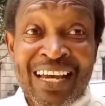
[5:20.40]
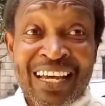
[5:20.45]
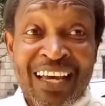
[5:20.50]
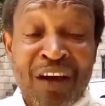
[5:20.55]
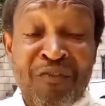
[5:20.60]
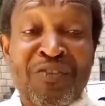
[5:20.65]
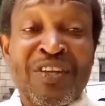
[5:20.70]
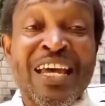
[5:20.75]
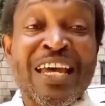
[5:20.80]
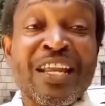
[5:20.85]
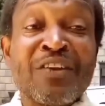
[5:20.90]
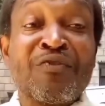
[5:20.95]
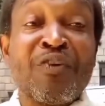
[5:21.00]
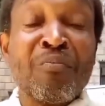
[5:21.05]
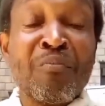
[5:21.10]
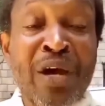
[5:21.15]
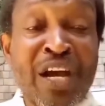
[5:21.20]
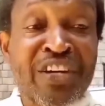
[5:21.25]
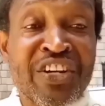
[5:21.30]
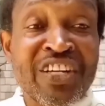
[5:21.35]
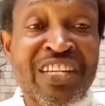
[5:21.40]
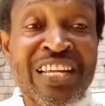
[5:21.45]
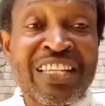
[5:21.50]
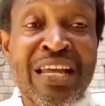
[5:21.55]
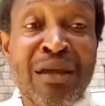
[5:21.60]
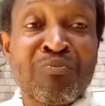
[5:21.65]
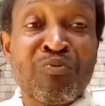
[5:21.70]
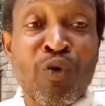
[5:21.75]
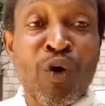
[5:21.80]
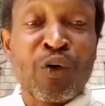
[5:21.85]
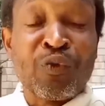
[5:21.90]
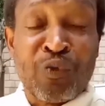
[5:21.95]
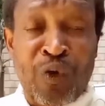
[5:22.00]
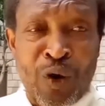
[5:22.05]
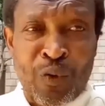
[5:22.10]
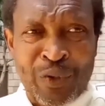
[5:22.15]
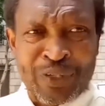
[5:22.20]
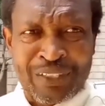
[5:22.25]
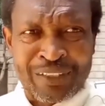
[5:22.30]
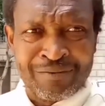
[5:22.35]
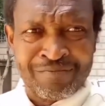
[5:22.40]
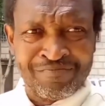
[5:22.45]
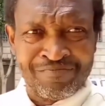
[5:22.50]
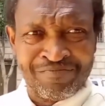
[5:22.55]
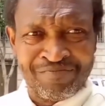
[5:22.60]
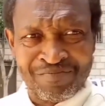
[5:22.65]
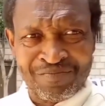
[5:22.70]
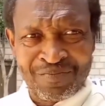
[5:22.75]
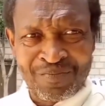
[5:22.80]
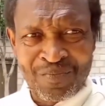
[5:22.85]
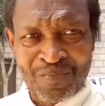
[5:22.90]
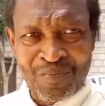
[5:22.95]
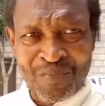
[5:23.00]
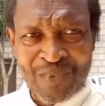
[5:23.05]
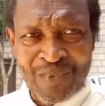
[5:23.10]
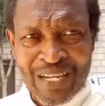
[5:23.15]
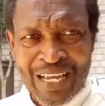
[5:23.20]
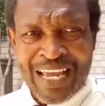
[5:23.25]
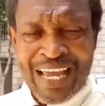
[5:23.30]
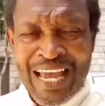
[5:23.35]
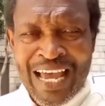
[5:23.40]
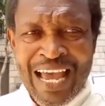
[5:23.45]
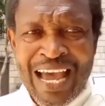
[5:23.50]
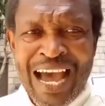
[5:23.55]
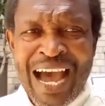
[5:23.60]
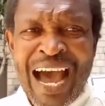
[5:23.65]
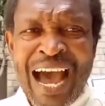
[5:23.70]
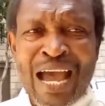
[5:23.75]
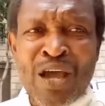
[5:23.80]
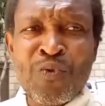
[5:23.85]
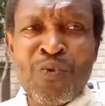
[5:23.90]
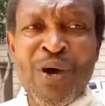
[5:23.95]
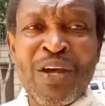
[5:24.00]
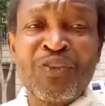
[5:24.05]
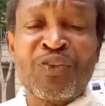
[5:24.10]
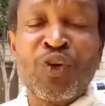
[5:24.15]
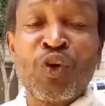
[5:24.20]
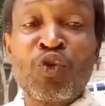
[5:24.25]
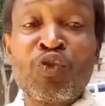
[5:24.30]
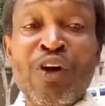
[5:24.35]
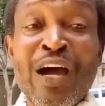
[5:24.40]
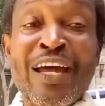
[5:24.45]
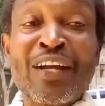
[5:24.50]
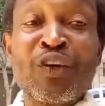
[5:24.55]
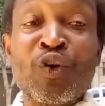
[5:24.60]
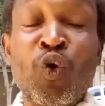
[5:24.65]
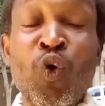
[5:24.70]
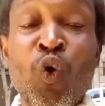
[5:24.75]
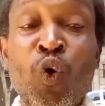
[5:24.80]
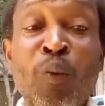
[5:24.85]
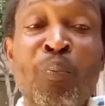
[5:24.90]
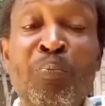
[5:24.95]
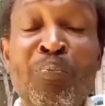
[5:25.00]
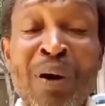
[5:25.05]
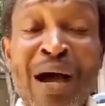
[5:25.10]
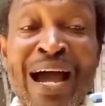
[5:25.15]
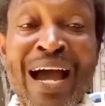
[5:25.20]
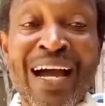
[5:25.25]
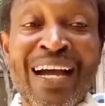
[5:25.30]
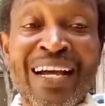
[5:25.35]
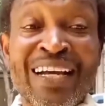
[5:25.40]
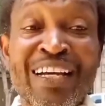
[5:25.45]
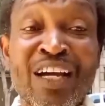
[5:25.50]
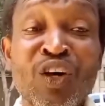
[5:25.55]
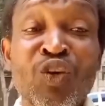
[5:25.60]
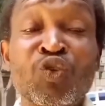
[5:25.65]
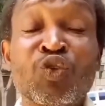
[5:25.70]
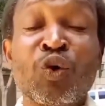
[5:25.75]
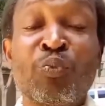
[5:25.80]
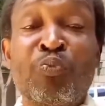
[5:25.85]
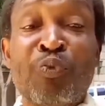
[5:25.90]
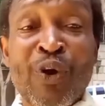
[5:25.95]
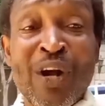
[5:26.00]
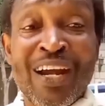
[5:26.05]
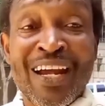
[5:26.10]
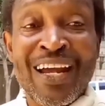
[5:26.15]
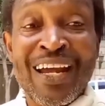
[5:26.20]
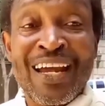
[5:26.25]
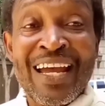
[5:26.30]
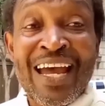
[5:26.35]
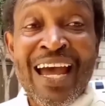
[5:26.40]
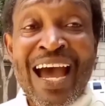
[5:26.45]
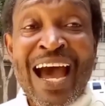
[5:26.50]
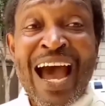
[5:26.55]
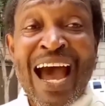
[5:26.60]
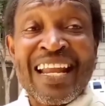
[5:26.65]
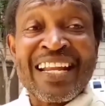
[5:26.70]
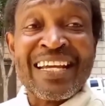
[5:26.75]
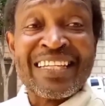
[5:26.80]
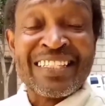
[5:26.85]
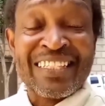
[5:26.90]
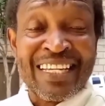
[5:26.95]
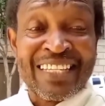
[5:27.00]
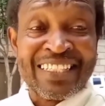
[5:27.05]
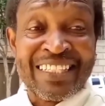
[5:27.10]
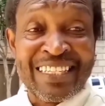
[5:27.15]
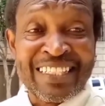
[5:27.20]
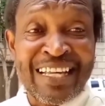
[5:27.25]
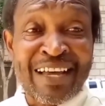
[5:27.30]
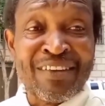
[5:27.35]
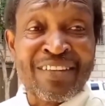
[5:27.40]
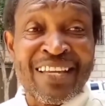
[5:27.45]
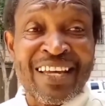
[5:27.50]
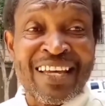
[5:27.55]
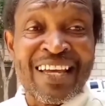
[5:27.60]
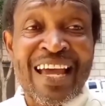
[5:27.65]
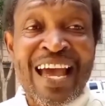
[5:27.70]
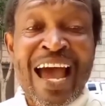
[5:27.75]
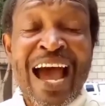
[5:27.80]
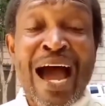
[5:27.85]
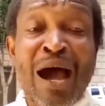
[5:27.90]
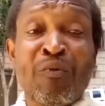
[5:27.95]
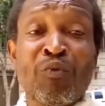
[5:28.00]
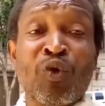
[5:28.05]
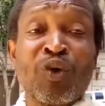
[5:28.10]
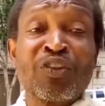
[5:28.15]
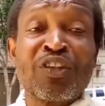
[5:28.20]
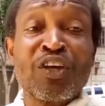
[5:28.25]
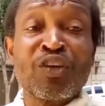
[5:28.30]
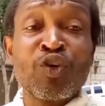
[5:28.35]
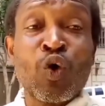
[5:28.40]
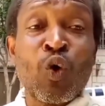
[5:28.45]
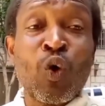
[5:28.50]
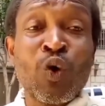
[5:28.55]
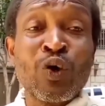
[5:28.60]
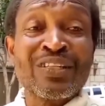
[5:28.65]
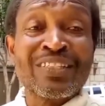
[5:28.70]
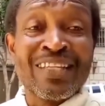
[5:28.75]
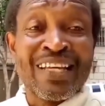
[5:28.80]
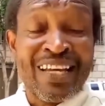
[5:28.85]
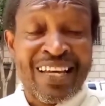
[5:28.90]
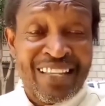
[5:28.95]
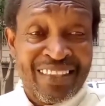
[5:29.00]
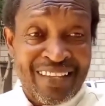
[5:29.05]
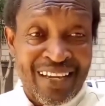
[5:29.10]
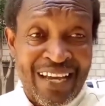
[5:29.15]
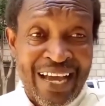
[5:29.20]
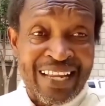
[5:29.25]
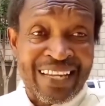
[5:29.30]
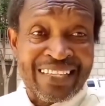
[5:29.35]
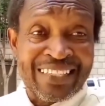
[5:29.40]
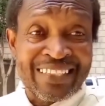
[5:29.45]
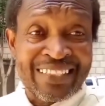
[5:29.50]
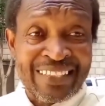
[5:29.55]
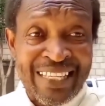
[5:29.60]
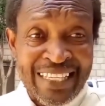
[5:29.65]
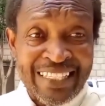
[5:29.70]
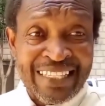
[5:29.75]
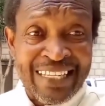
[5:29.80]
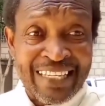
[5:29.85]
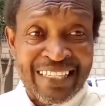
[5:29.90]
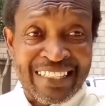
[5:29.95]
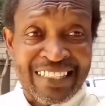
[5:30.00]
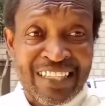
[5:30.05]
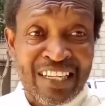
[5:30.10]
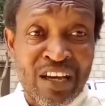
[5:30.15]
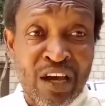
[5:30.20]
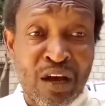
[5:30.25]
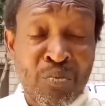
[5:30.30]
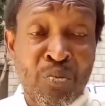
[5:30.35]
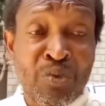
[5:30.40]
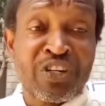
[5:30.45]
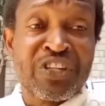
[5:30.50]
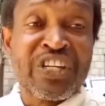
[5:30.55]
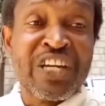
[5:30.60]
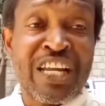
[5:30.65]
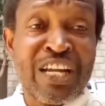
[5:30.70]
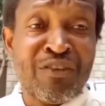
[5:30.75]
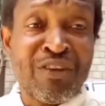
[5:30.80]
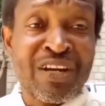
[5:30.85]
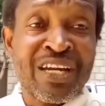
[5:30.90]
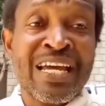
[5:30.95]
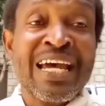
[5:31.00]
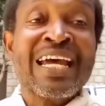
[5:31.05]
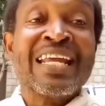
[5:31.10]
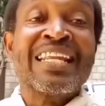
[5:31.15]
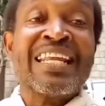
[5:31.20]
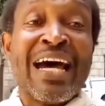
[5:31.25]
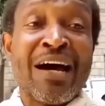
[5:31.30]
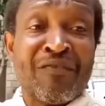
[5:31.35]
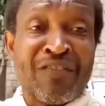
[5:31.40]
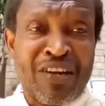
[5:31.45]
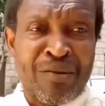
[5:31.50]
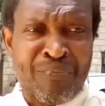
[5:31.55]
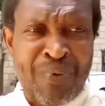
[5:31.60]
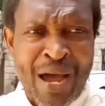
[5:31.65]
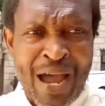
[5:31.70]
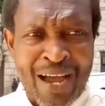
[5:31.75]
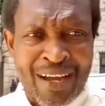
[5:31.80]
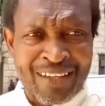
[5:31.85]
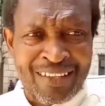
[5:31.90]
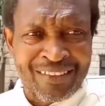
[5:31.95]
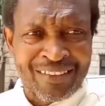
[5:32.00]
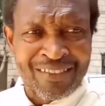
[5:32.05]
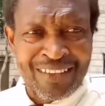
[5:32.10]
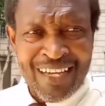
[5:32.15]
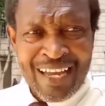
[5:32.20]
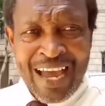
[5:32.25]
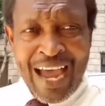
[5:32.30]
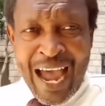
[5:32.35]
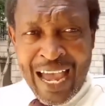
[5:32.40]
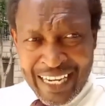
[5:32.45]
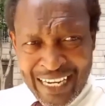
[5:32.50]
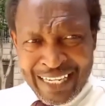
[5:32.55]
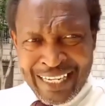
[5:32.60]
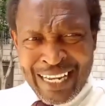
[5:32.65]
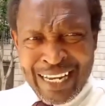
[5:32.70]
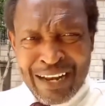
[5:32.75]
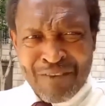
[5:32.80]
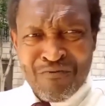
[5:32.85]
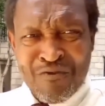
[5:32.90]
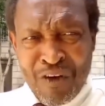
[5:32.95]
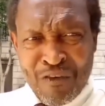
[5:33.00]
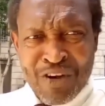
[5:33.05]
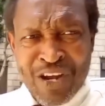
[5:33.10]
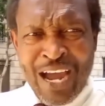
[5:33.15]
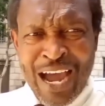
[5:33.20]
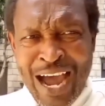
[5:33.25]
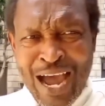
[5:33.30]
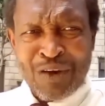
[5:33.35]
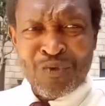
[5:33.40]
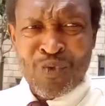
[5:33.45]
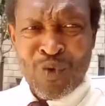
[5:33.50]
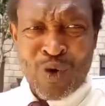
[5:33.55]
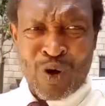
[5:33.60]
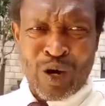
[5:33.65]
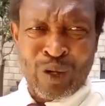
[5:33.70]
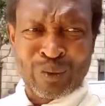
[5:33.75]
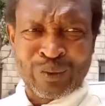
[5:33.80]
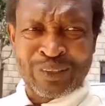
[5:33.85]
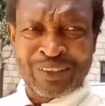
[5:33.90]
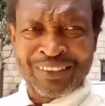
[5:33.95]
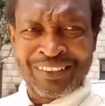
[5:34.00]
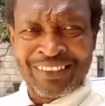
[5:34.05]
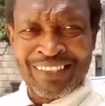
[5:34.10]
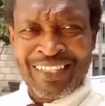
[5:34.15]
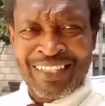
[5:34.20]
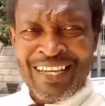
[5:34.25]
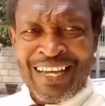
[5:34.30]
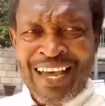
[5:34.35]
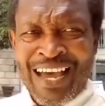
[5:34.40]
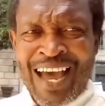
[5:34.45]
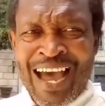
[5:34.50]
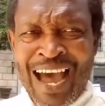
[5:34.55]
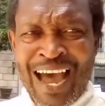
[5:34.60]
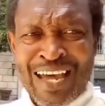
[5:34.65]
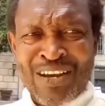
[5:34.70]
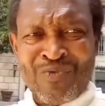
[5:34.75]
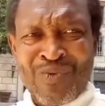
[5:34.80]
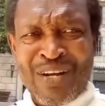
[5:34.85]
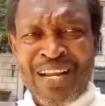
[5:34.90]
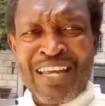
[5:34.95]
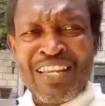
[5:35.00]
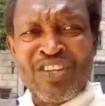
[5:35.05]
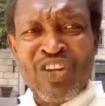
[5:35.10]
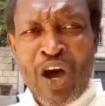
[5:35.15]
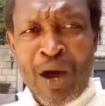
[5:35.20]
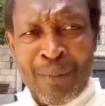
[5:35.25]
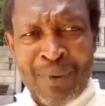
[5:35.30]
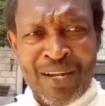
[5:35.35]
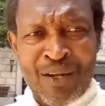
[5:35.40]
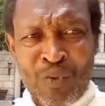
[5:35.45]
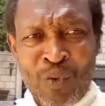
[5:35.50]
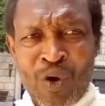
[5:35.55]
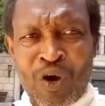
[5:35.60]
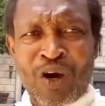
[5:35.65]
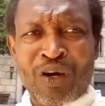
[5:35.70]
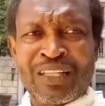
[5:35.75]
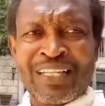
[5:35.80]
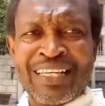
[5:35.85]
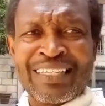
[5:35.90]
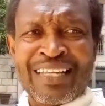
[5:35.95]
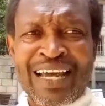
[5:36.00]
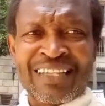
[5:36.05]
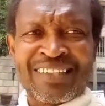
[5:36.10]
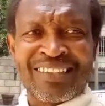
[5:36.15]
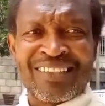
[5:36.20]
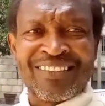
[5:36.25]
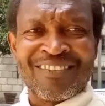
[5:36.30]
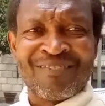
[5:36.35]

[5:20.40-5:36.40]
of the information that I brought forward. I went to Grand Hope Park to pray, and I said, since I'm there, I'm going to use the calisthenics machinery they have in the park. And I did a very hard workout. And when I normally work out like that,